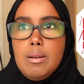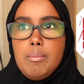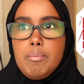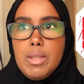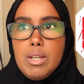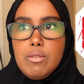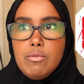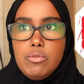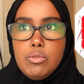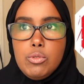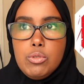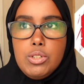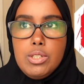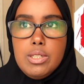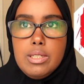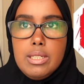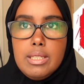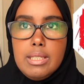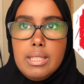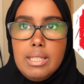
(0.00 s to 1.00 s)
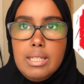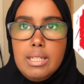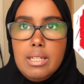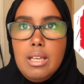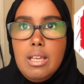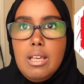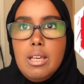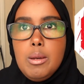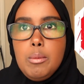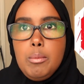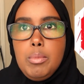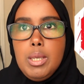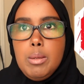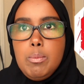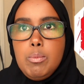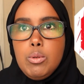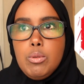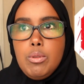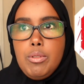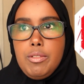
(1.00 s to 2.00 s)
um, unfortunately
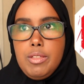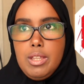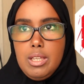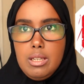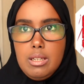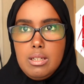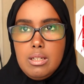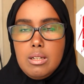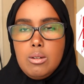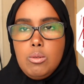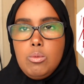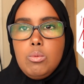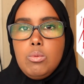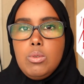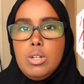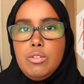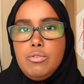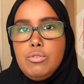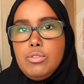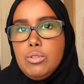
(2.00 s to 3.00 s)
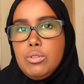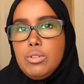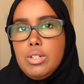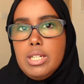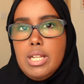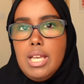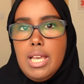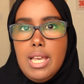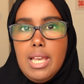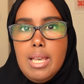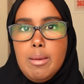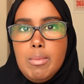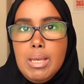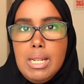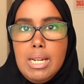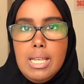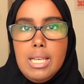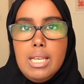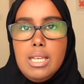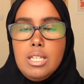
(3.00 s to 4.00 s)
people think if you're an M
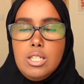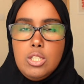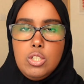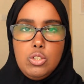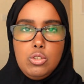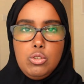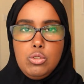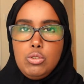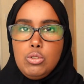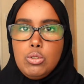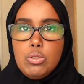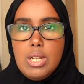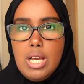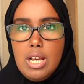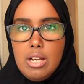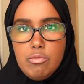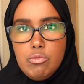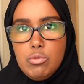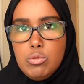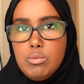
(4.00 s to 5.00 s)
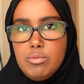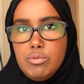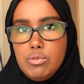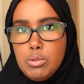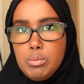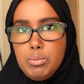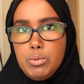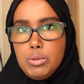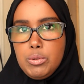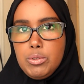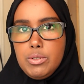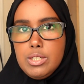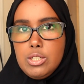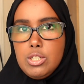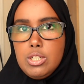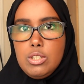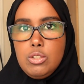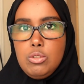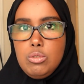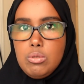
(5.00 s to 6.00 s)
L A you don't have room for
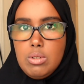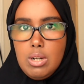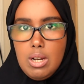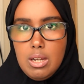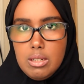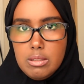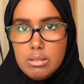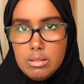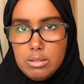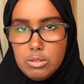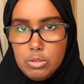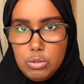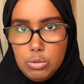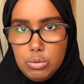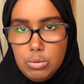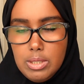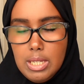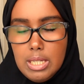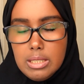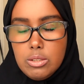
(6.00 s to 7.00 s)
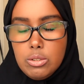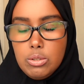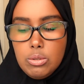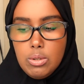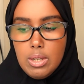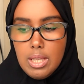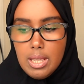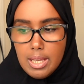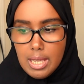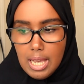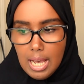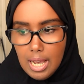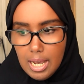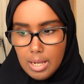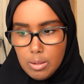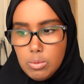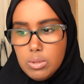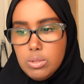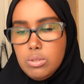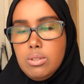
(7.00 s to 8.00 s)
progression, you can't do that. So
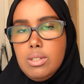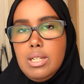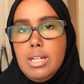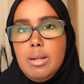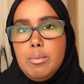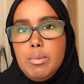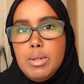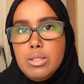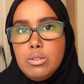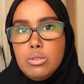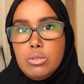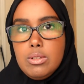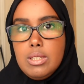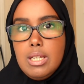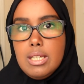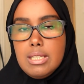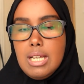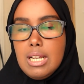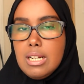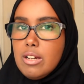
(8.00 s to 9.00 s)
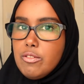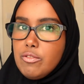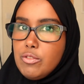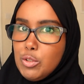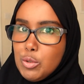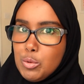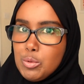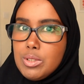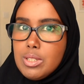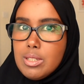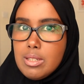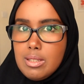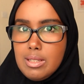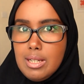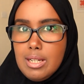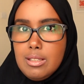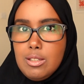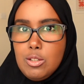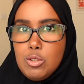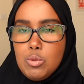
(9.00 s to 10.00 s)
I want to elaborate on that, and I've noticed
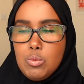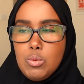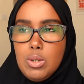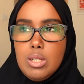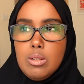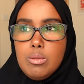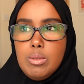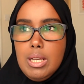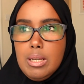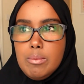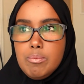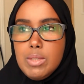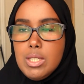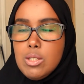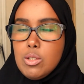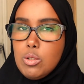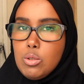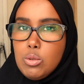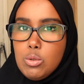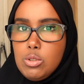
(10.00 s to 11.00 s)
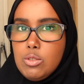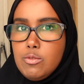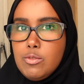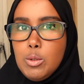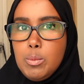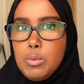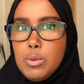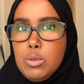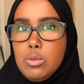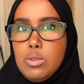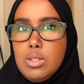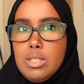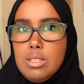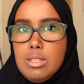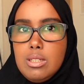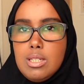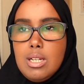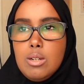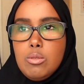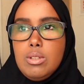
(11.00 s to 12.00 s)
that as well. Um, there's loads of
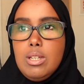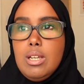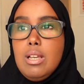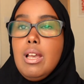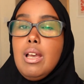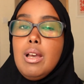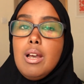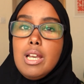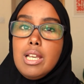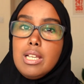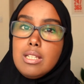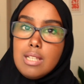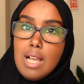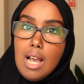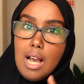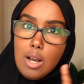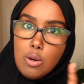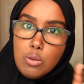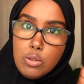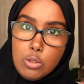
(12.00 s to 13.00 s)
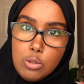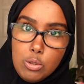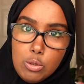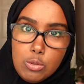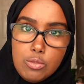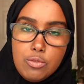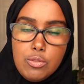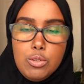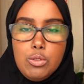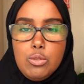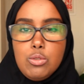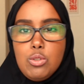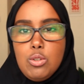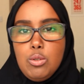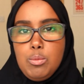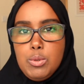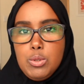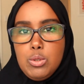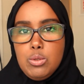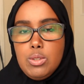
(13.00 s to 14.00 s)
opportunities out there. Is how you look for those
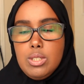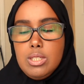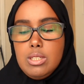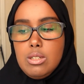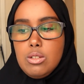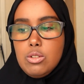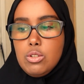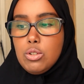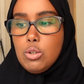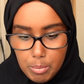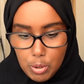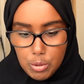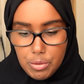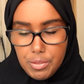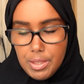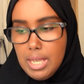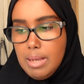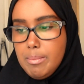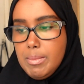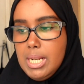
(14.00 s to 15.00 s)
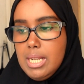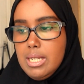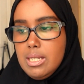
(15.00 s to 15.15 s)
opportunities. So both M L